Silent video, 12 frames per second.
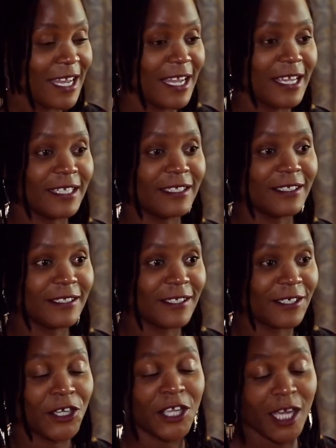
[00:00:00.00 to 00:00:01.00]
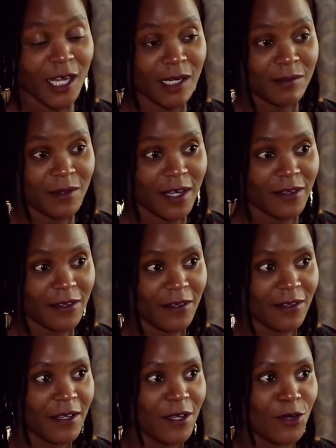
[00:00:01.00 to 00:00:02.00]
and a younger
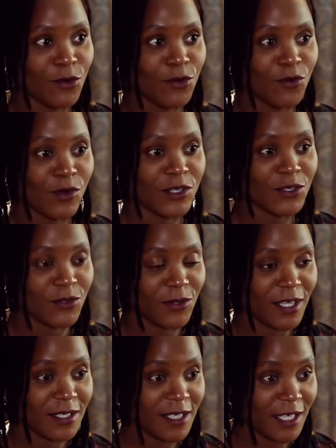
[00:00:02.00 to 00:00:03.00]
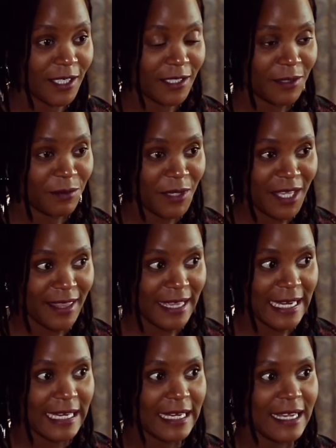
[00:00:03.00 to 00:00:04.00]
brother who was 2 years younger than me
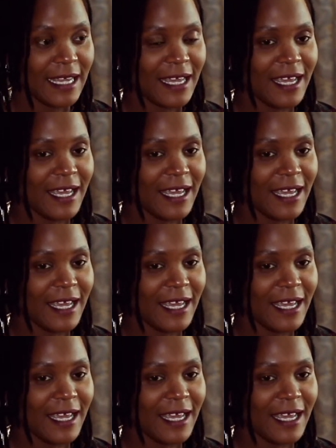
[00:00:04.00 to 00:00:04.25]
then.